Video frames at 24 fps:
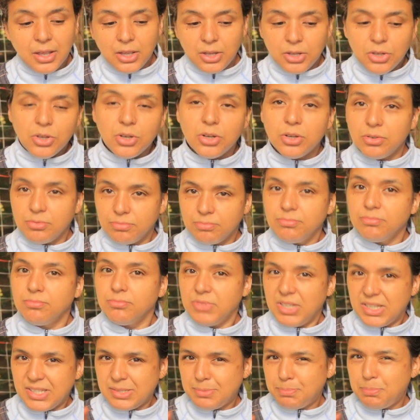you know,
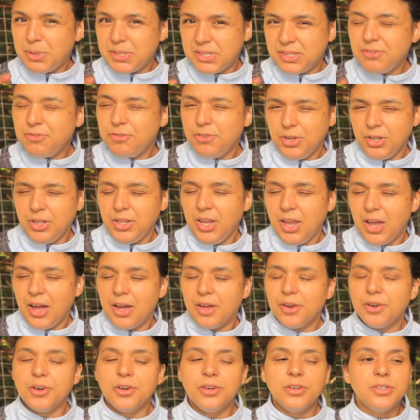specifically
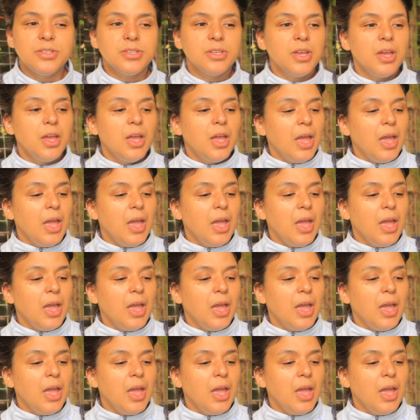udders,